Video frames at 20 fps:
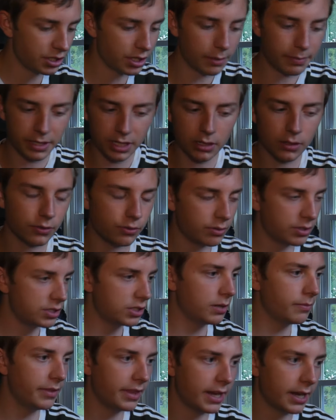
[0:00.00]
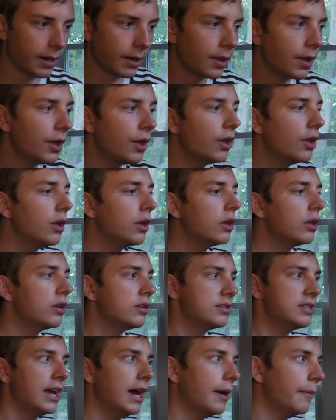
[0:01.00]
it up here, switch it up there.
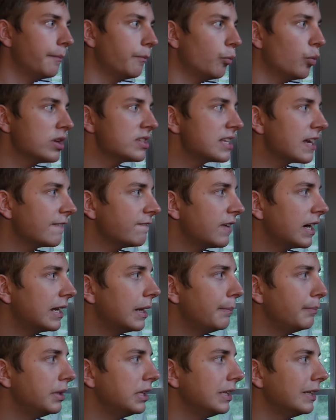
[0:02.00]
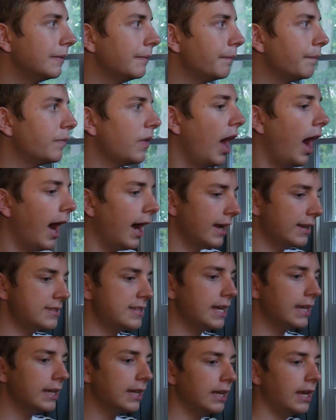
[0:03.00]
So yeah, once I find a beat, I
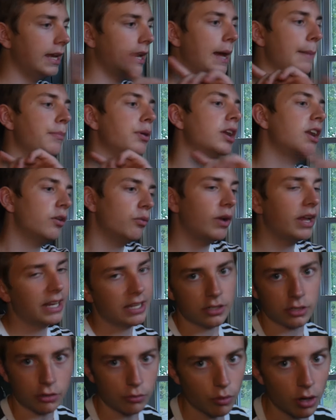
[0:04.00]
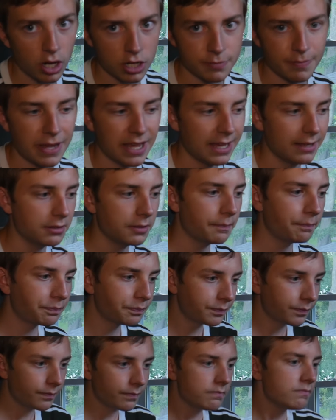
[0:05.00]
take it and I put it right into GarageBand.
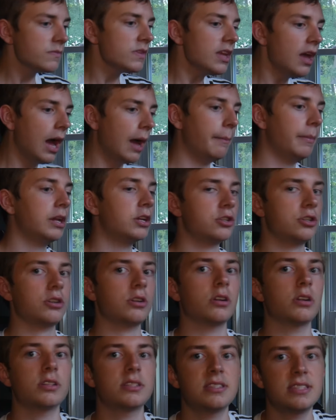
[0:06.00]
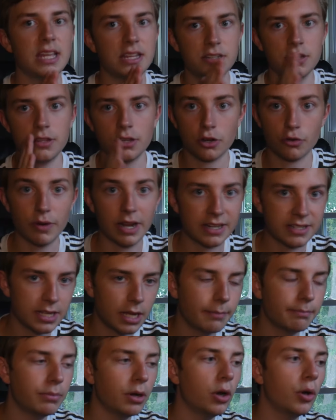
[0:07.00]
I make sure it's set to the correct
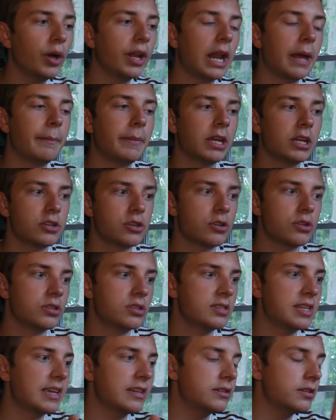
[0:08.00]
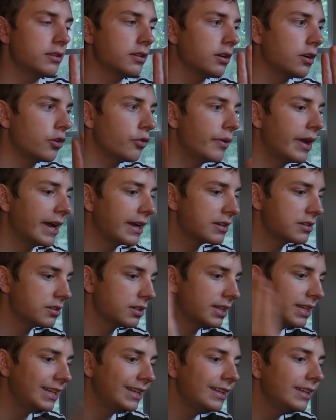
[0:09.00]
tempo, and I make sure it's set to the
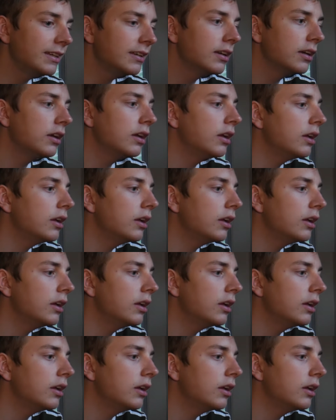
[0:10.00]
correct key.